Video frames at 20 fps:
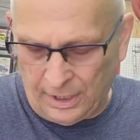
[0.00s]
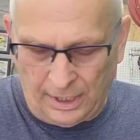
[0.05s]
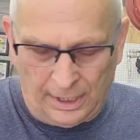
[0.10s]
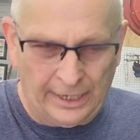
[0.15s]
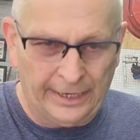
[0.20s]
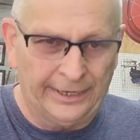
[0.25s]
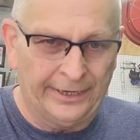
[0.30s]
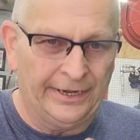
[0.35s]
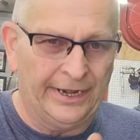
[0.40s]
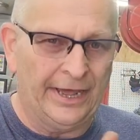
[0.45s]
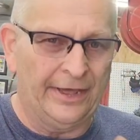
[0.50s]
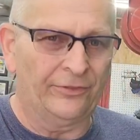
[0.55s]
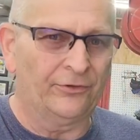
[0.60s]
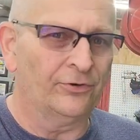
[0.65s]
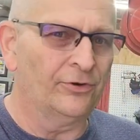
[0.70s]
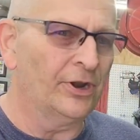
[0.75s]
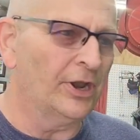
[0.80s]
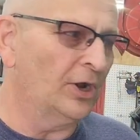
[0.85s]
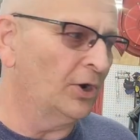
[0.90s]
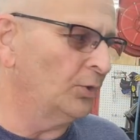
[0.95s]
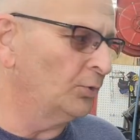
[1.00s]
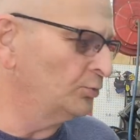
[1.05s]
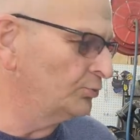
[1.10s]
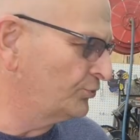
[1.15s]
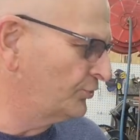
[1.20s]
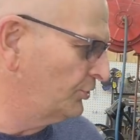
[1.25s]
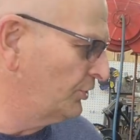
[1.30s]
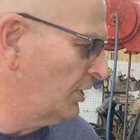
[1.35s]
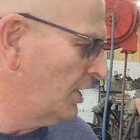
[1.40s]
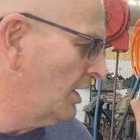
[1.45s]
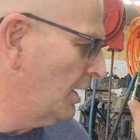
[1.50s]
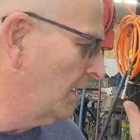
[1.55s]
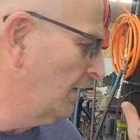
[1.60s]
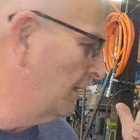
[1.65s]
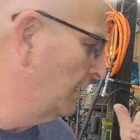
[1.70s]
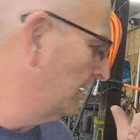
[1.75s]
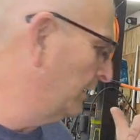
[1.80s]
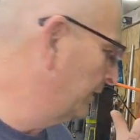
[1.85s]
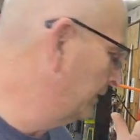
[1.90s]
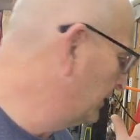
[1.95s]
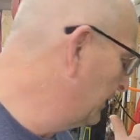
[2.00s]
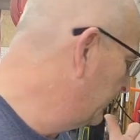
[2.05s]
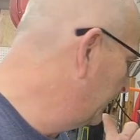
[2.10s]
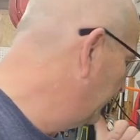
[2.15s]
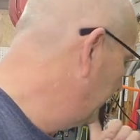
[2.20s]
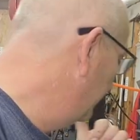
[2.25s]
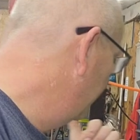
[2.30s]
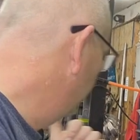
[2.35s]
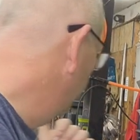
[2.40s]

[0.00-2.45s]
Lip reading: another note, and I